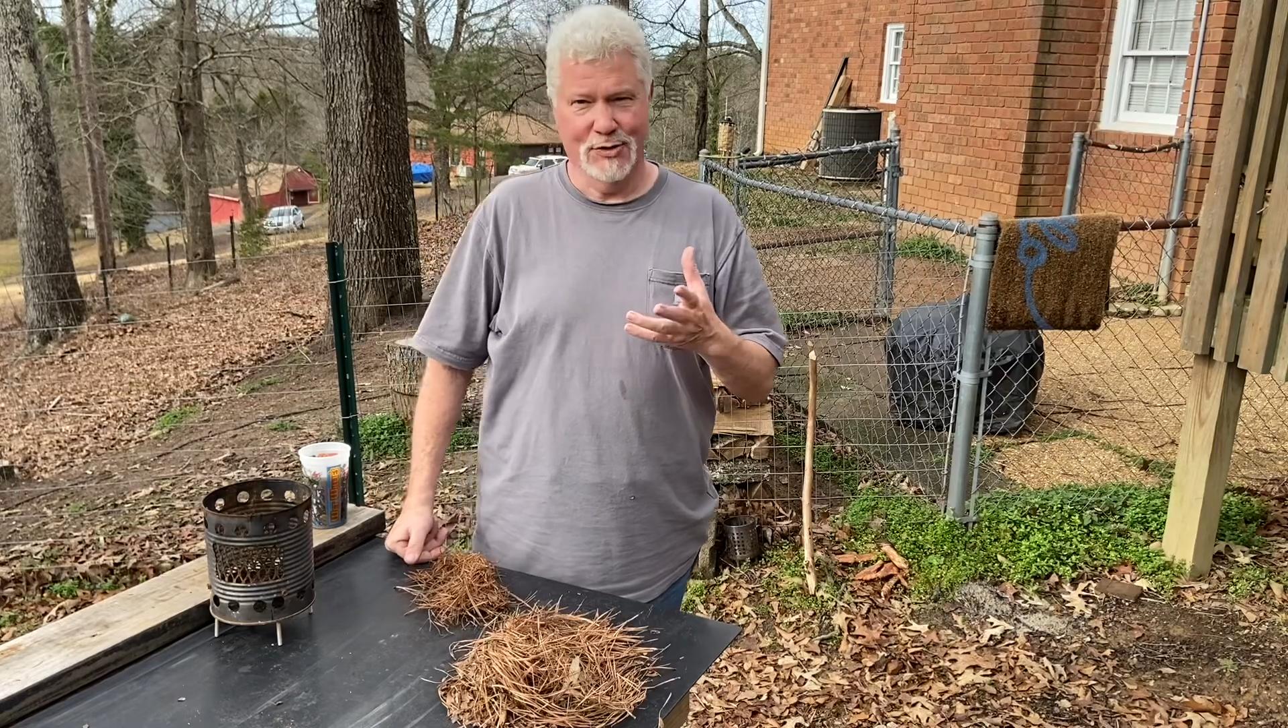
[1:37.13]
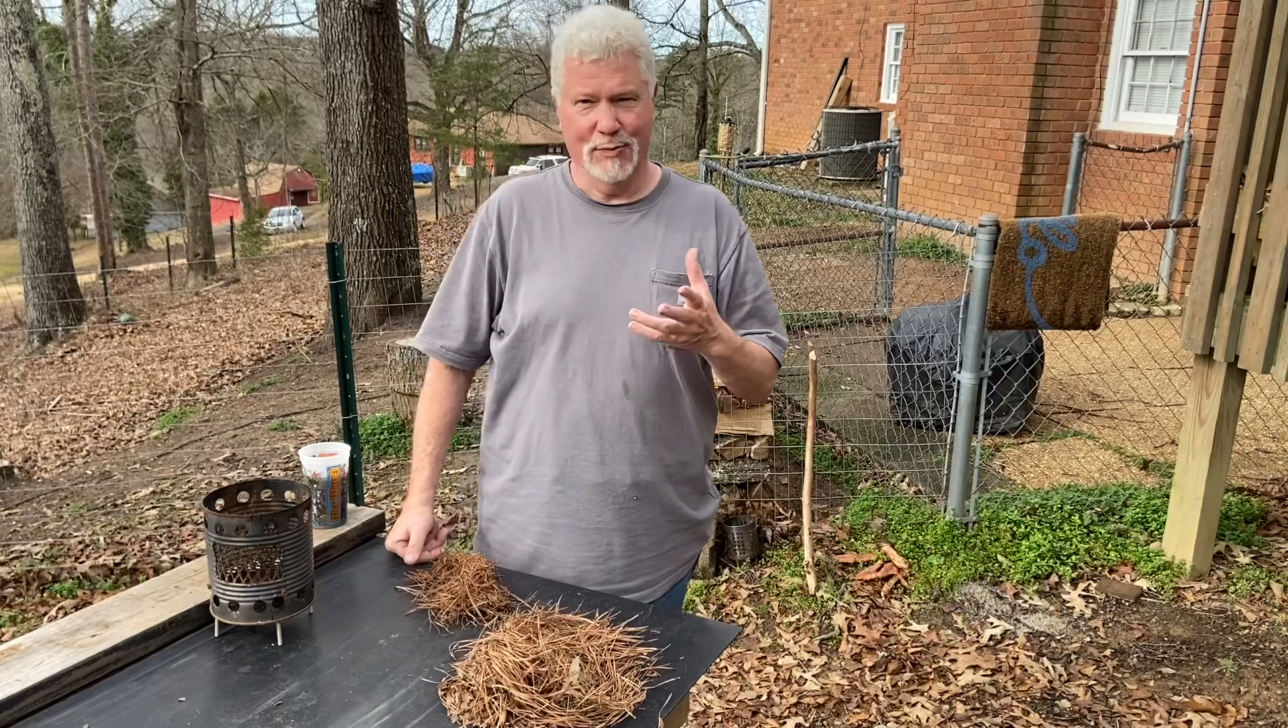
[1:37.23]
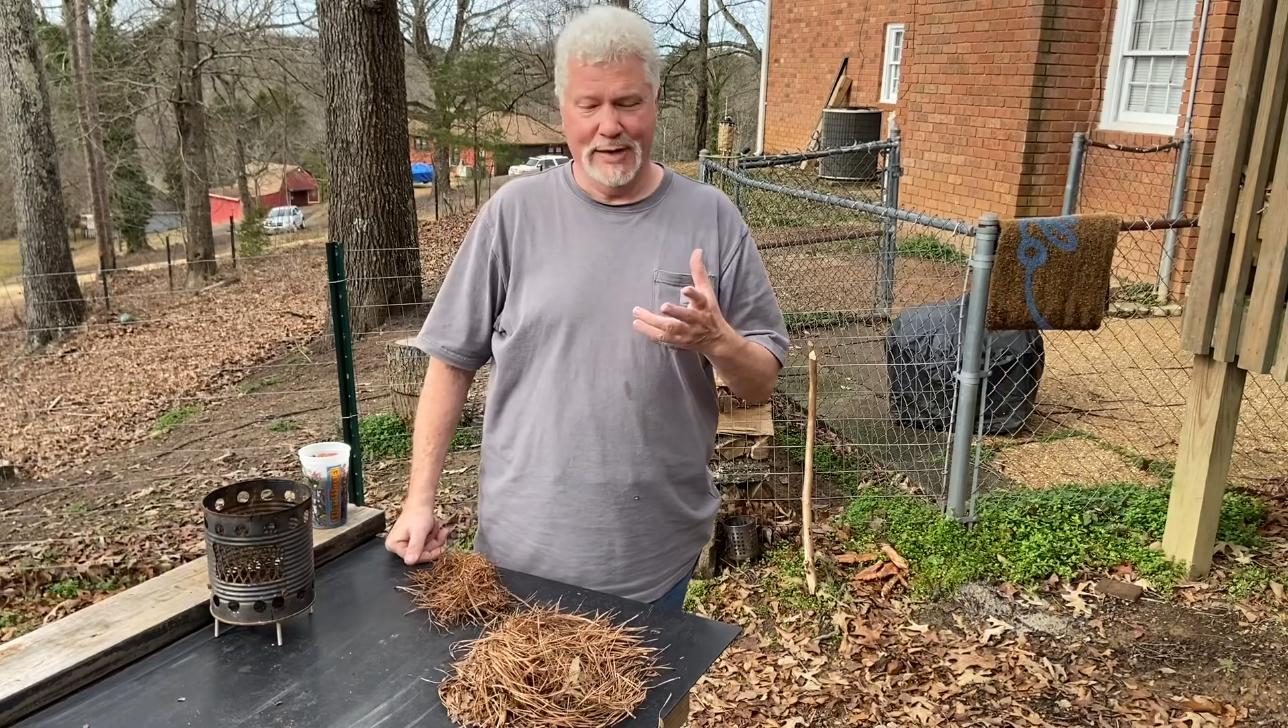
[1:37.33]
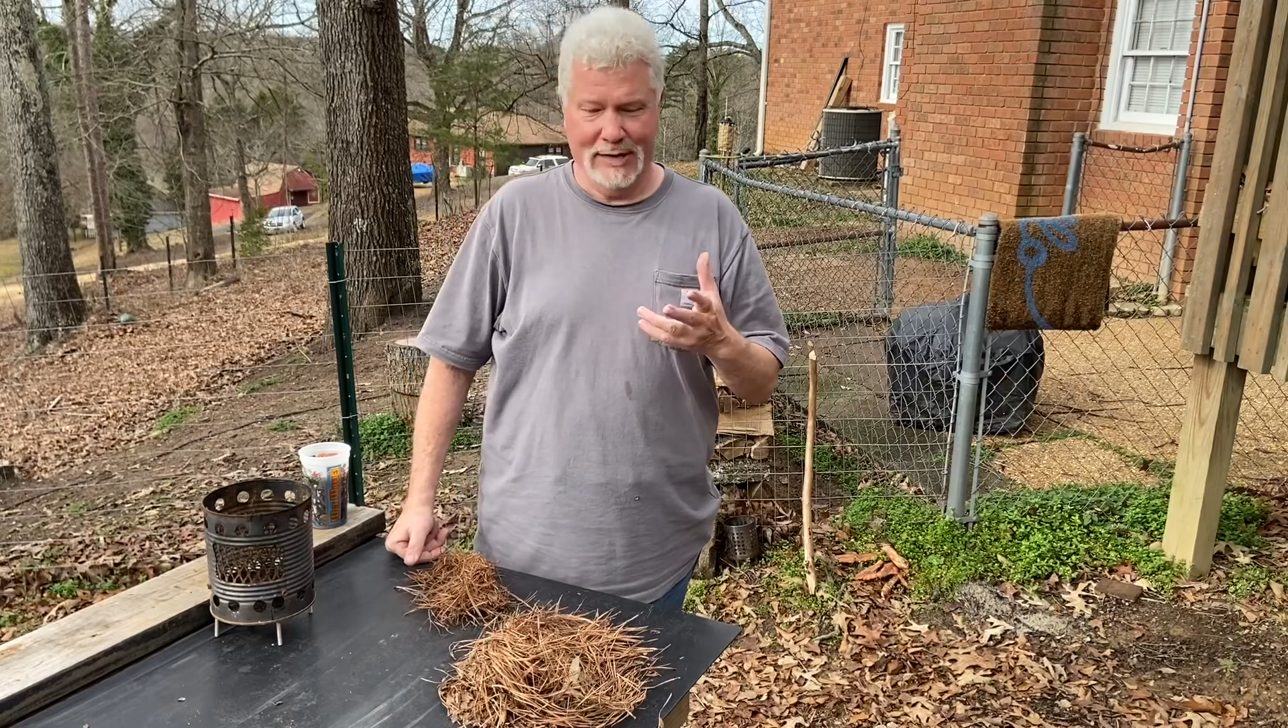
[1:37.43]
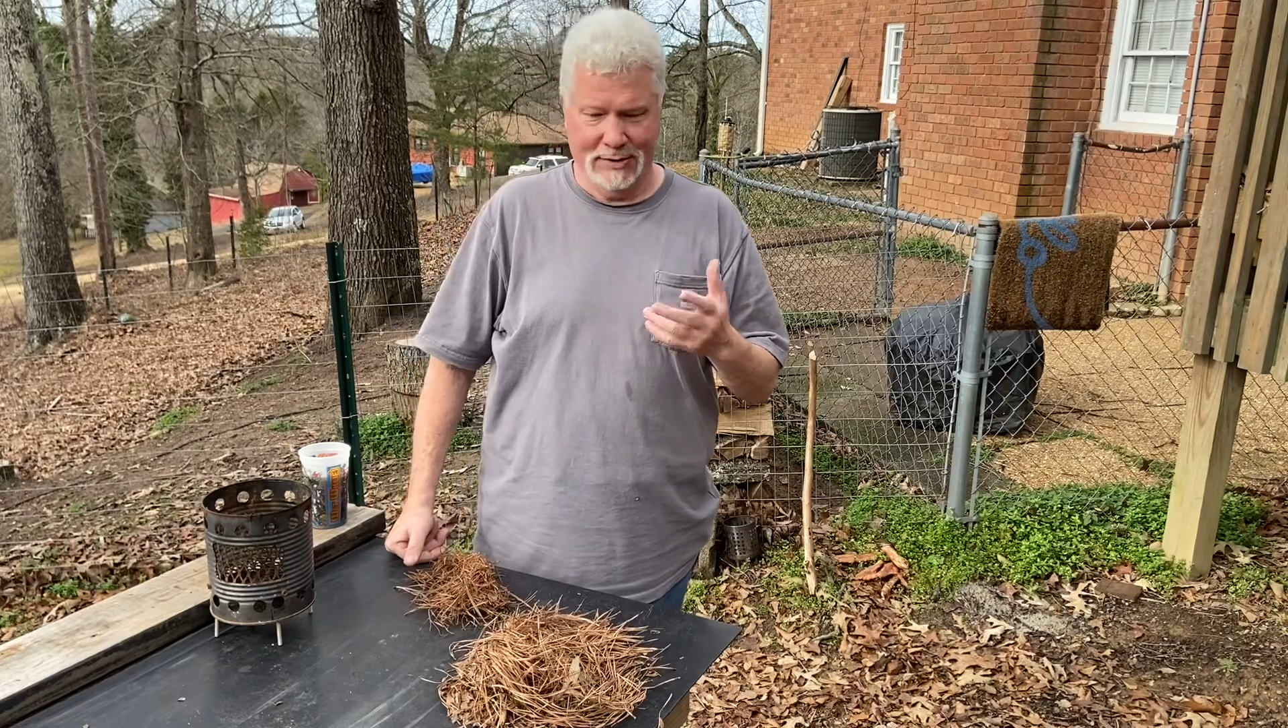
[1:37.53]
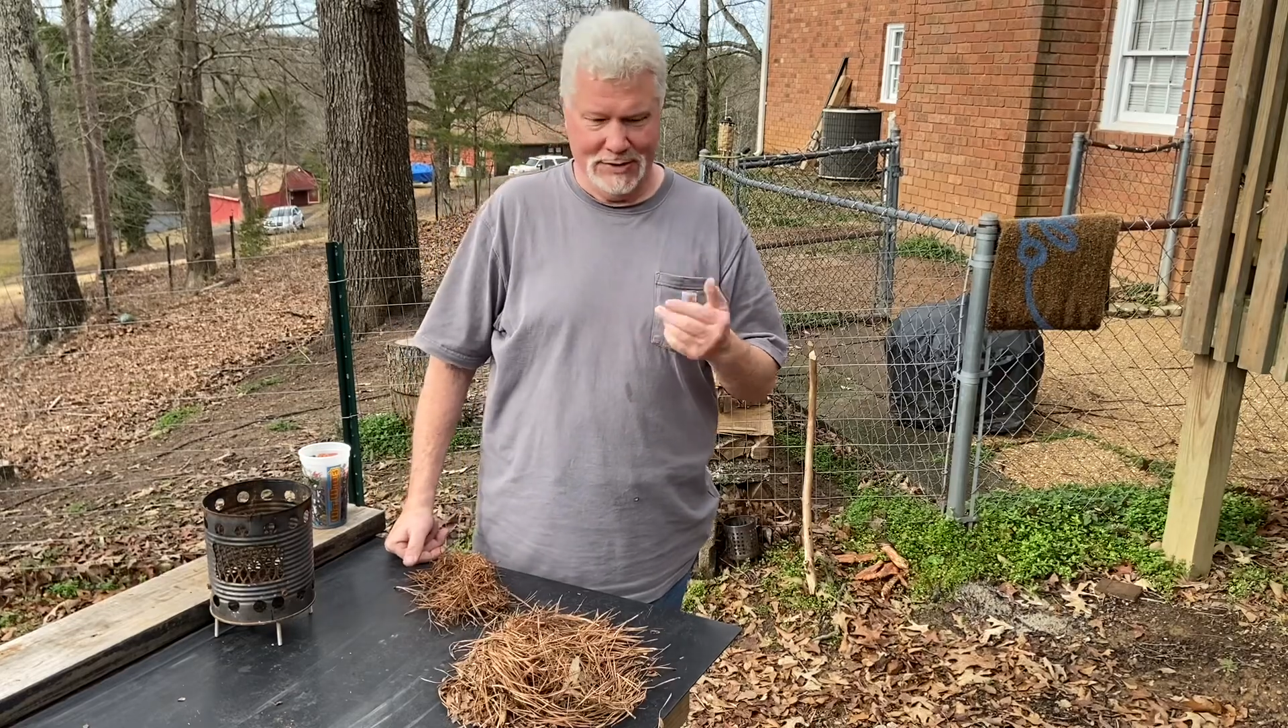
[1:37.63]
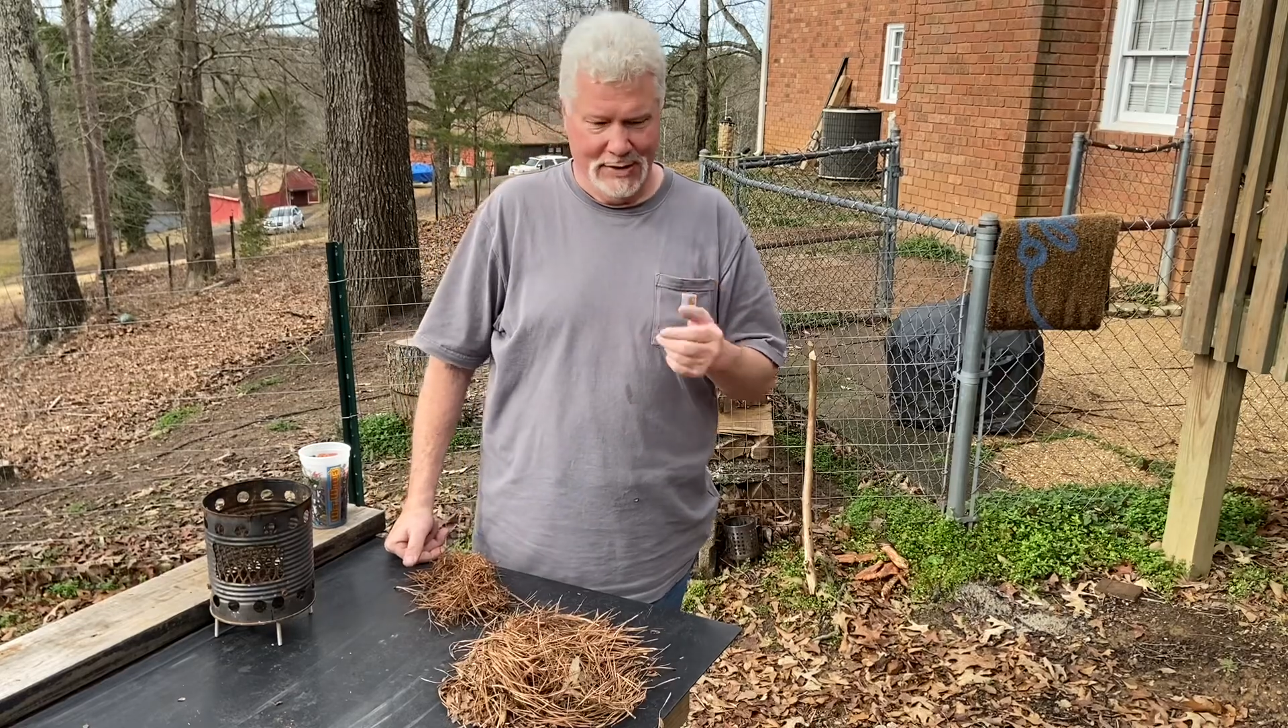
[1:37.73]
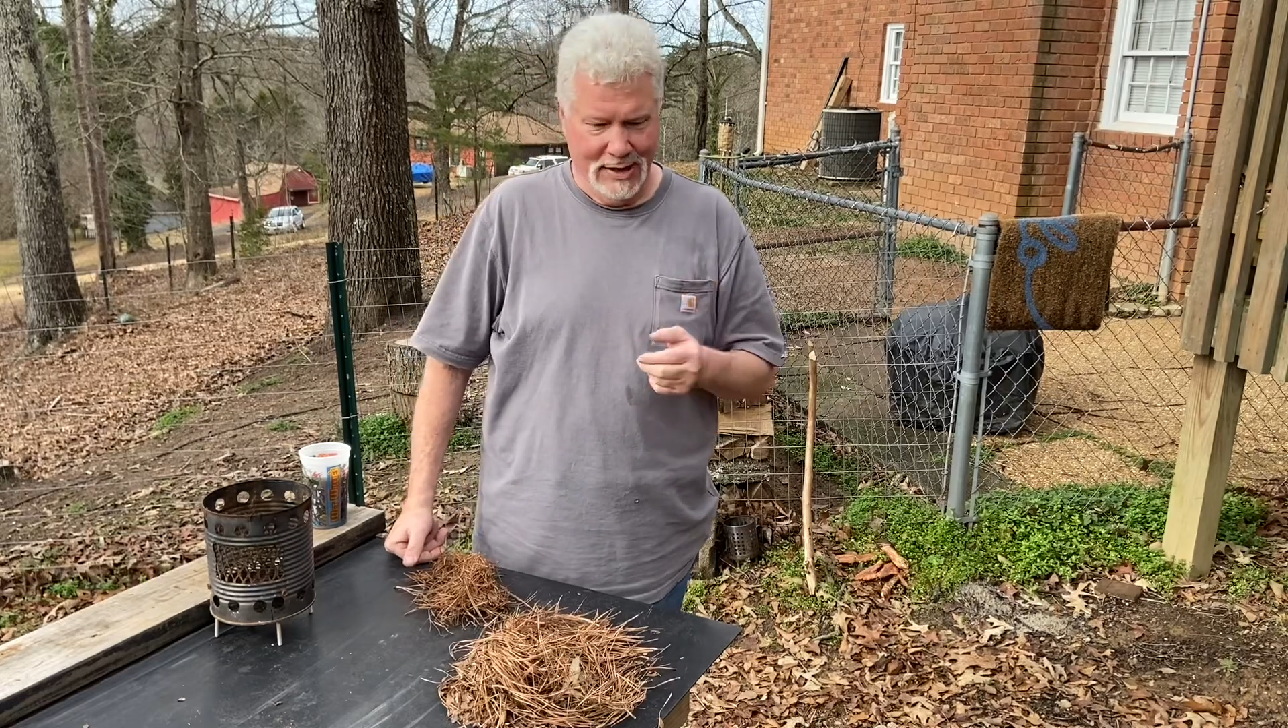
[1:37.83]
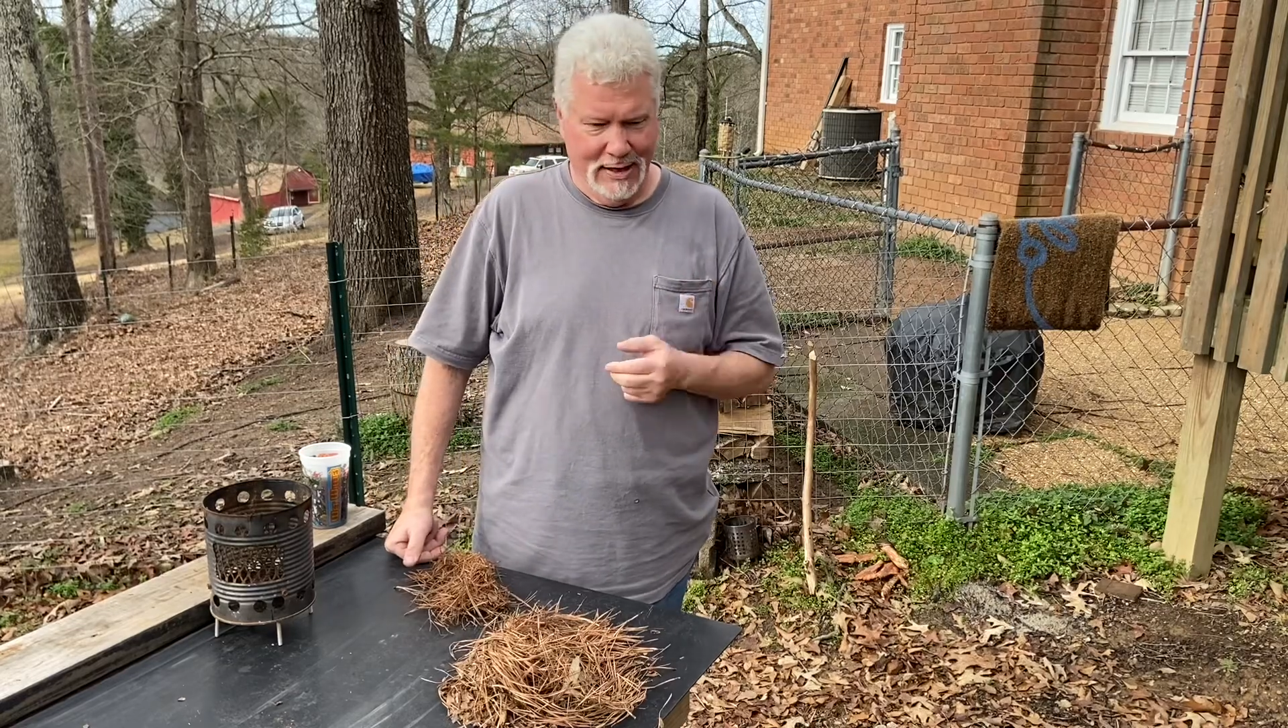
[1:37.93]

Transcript: wheels.